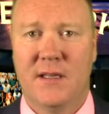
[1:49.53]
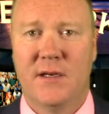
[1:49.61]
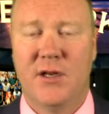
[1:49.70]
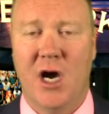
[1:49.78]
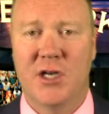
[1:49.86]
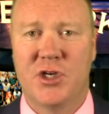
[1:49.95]
The
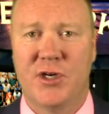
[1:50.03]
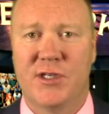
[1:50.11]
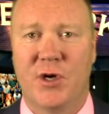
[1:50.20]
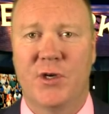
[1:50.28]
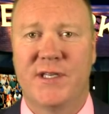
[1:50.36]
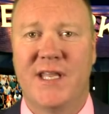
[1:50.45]
Dodgers
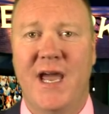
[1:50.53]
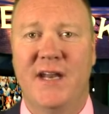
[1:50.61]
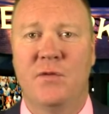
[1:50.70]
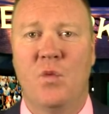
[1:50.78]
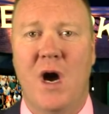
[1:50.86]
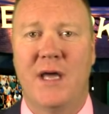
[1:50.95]
are
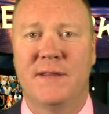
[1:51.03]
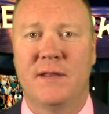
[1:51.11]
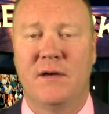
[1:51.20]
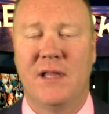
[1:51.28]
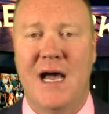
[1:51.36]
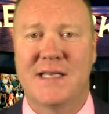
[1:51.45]
10-1 in
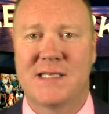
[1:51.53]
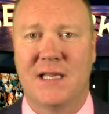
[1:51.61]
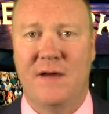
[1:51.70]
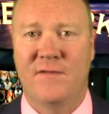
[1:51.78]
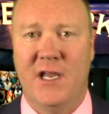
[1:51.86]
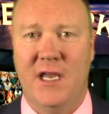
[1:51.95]
their last
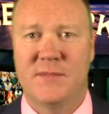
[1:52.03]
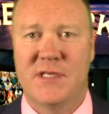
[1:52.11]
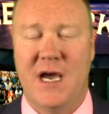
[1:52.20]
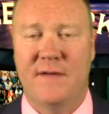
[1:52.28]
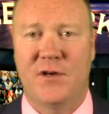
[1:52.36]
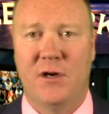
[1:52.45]
11 games
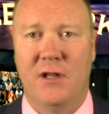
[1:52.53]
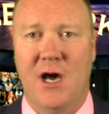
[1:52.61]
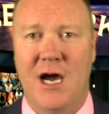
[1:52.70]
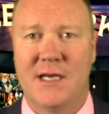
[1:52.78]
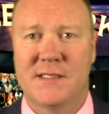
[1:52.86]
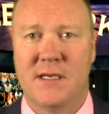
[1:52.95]
after a
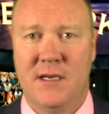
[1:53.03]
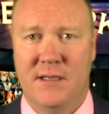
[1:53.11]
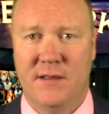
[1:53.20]
loss.